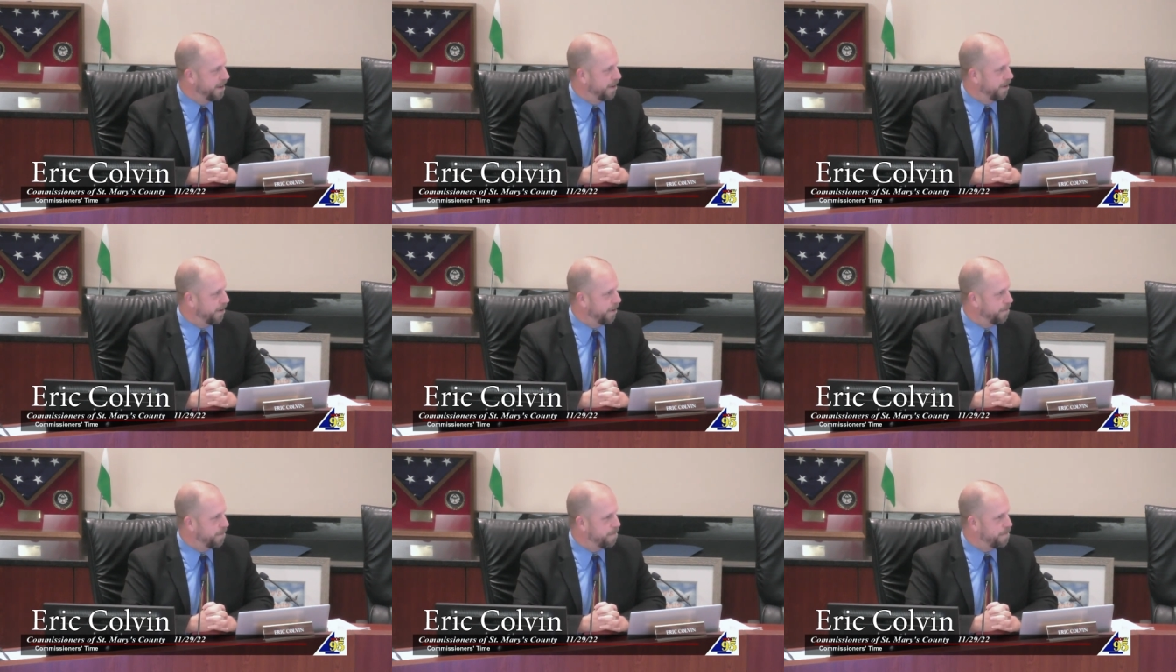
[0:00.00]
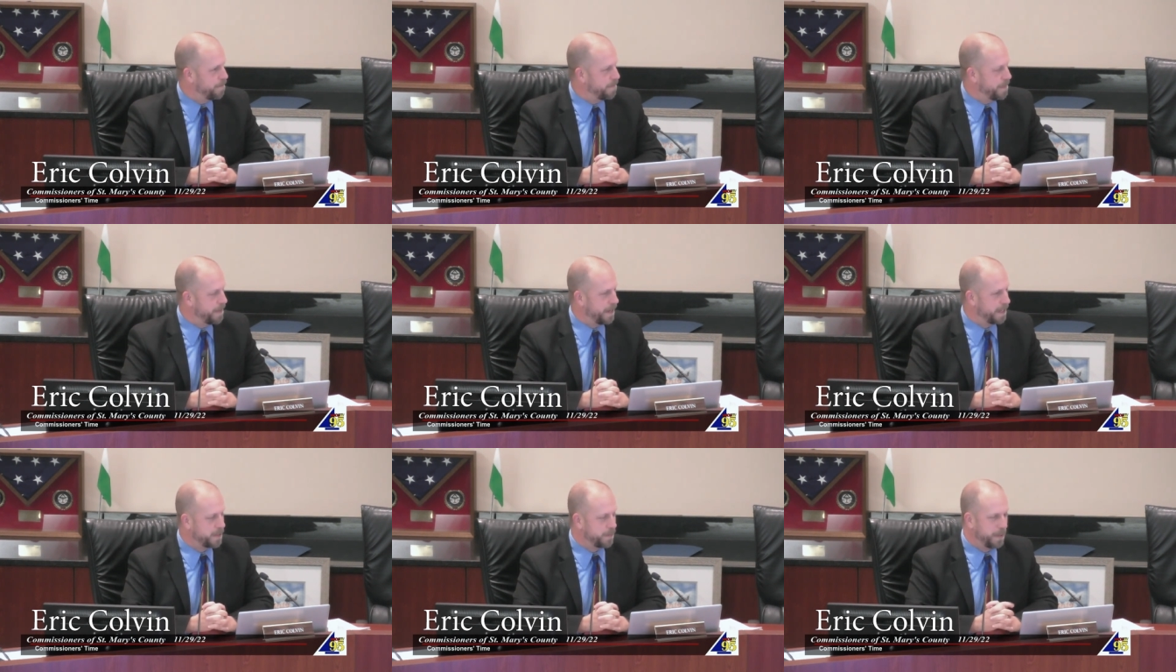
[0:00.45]
Um,
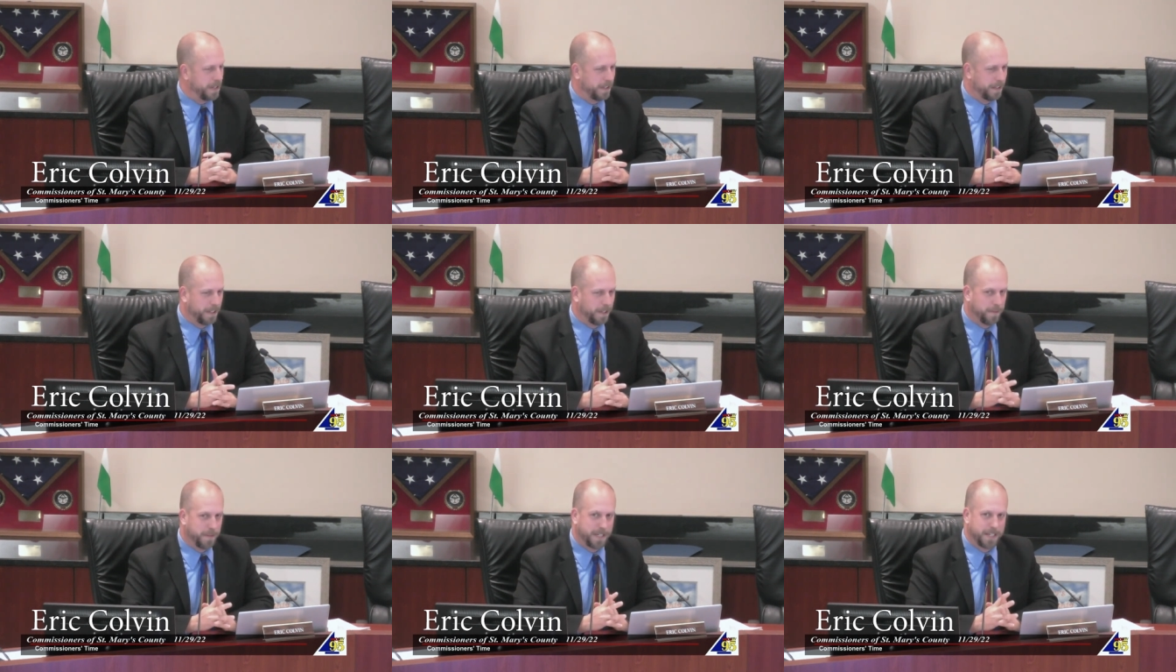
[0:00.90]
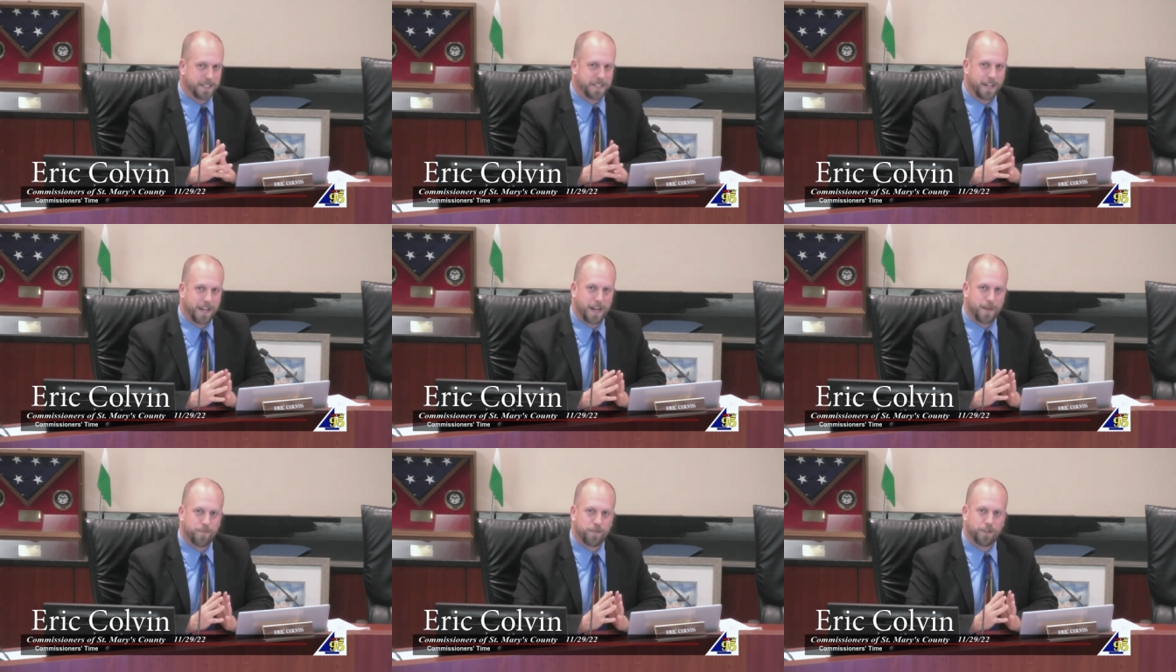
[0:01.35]
I spent a little bit of
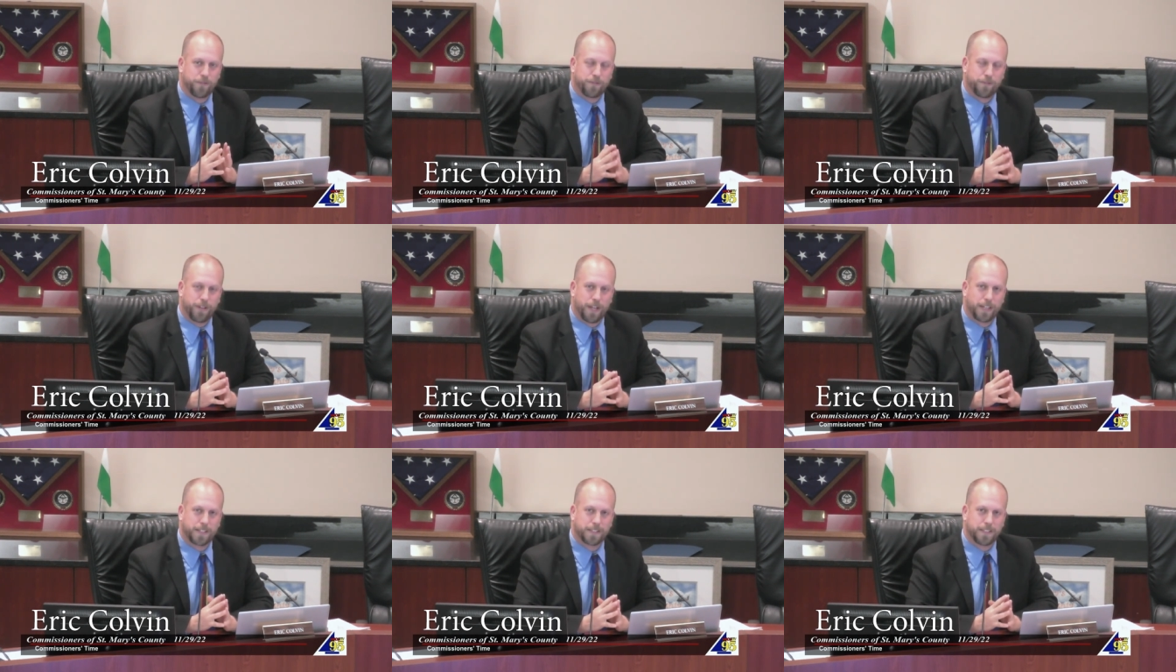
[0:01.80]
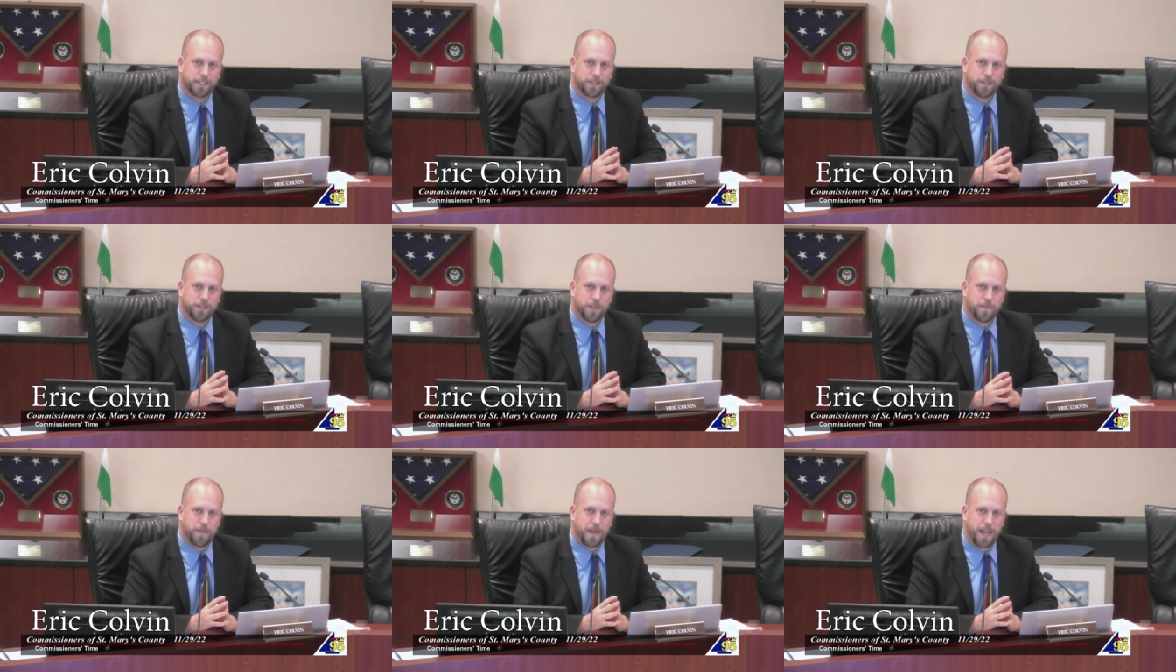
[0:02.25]
time reflecting
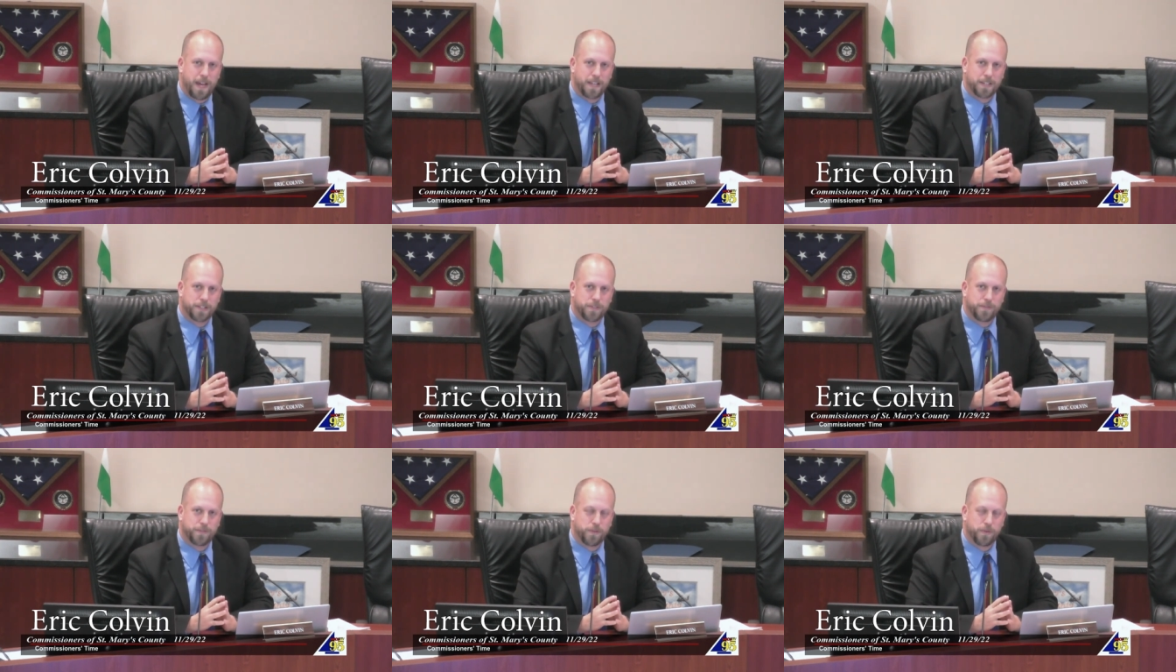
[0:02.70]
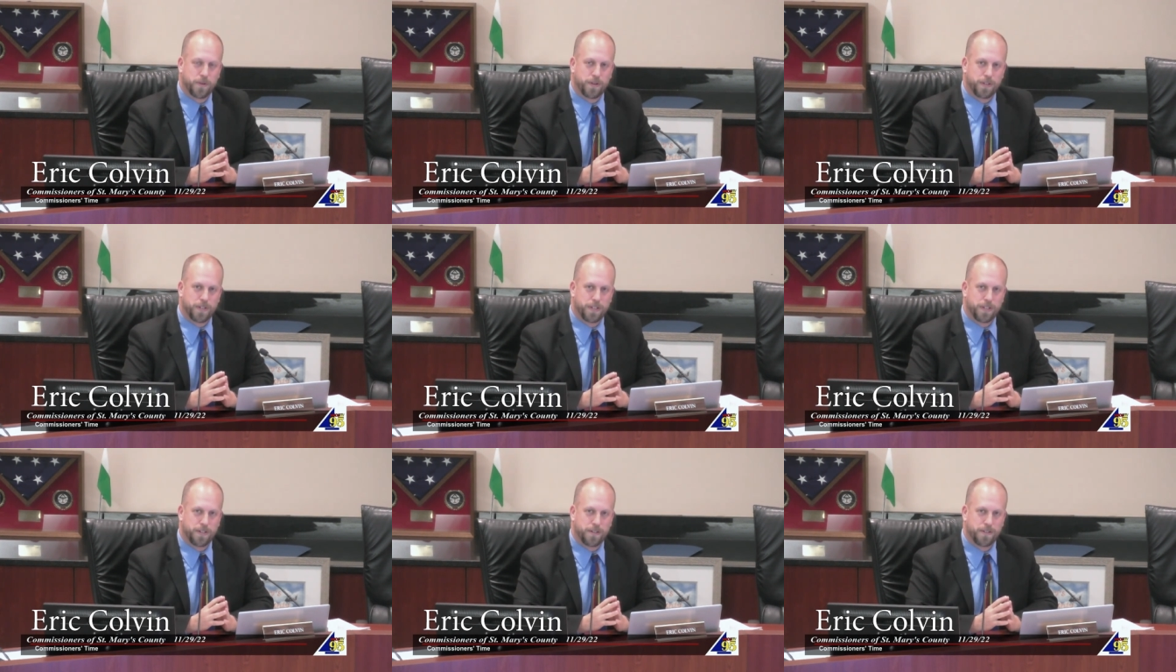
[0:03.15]
on the past four
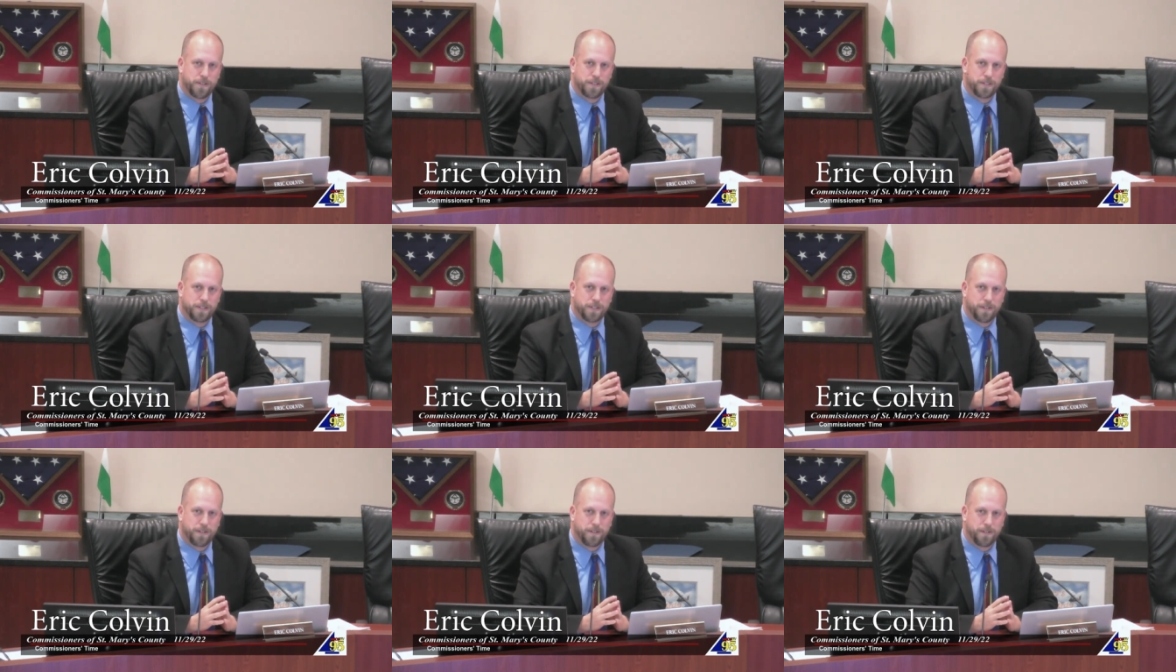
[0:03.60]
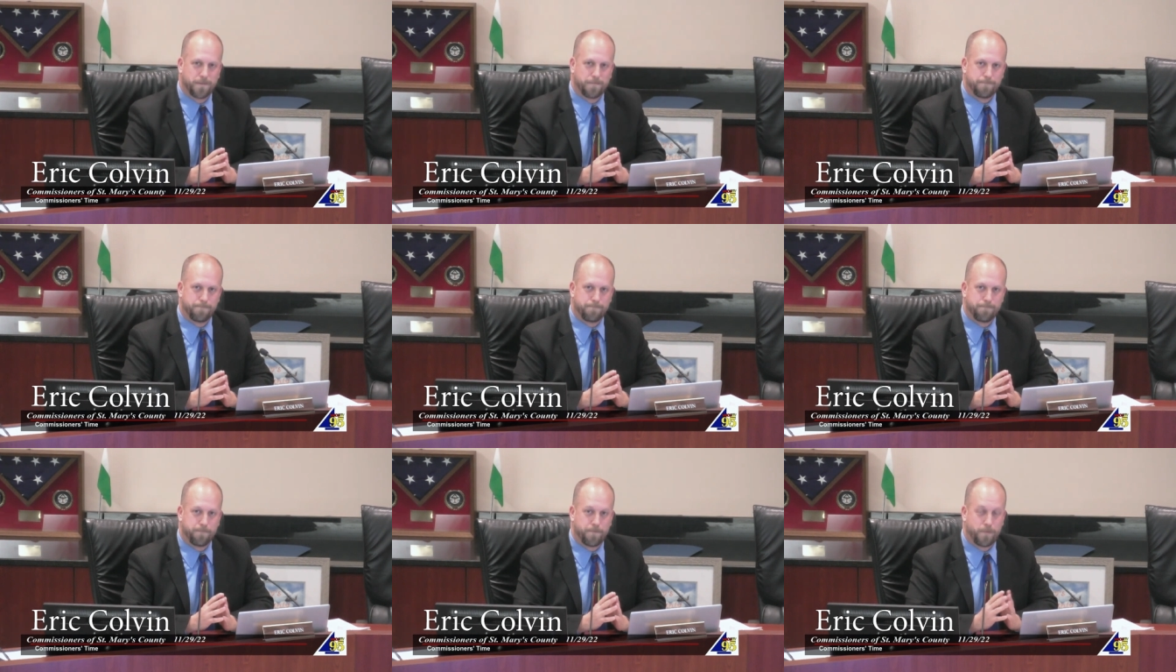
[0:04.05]
years
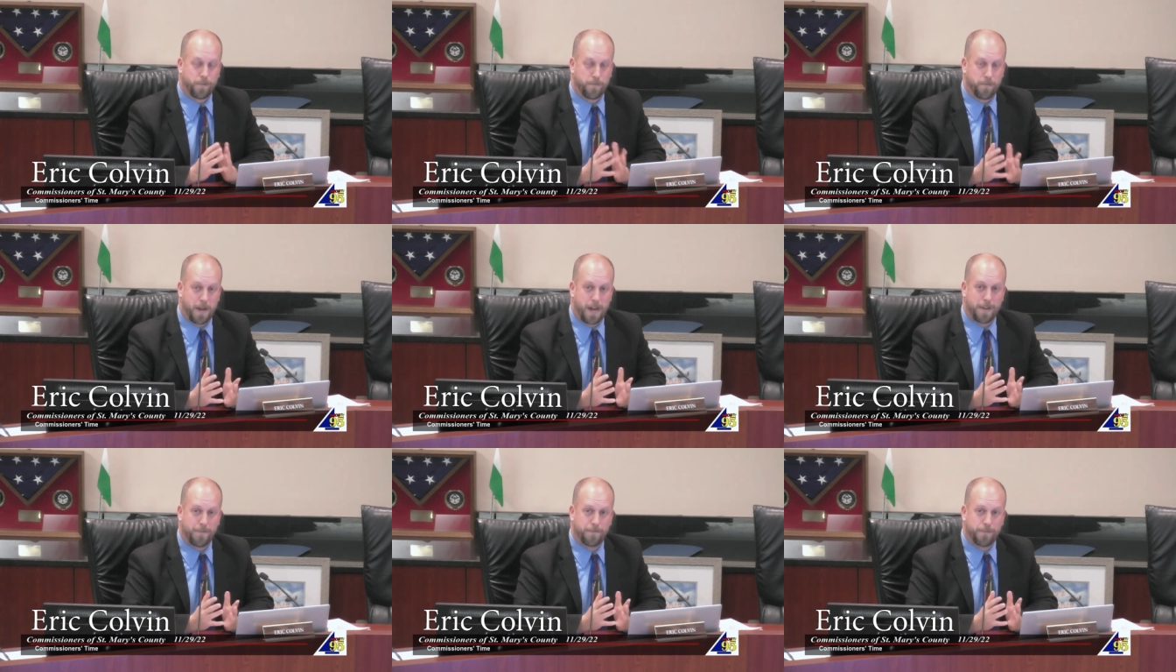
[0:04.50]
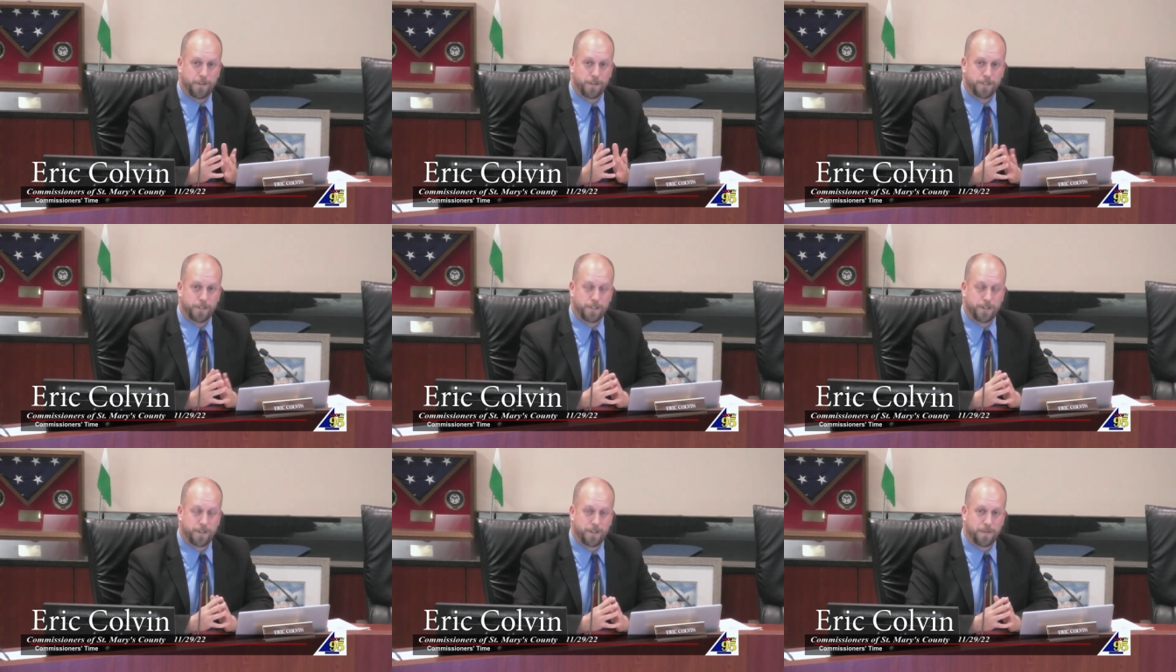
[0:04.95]
um, for my
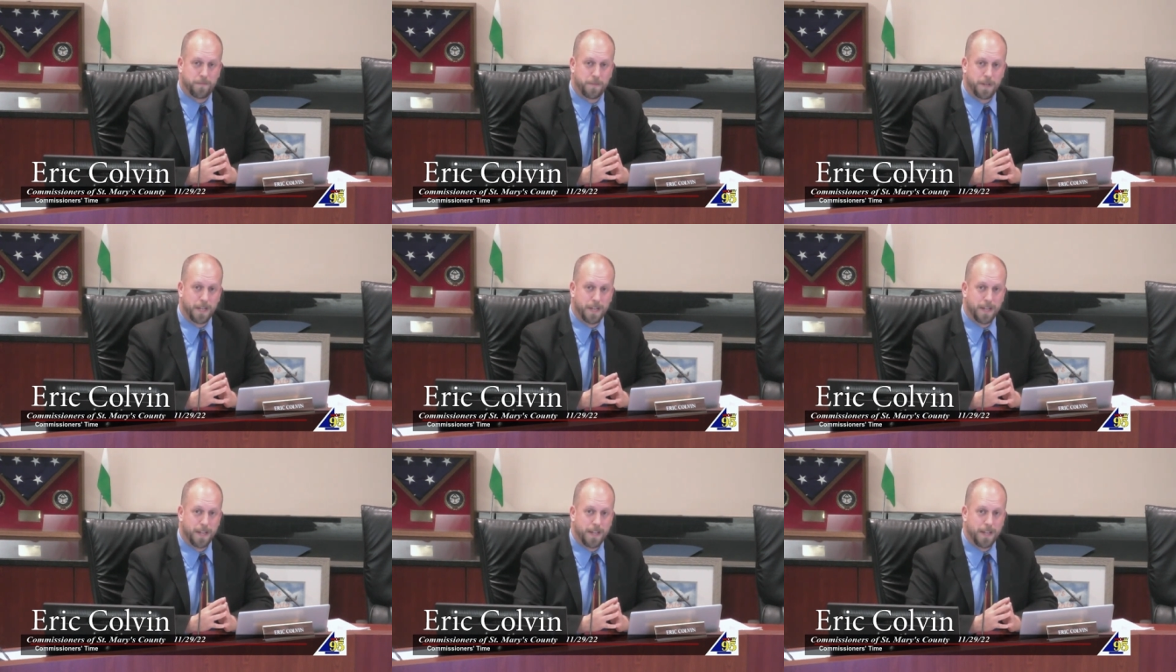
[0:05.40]
first term.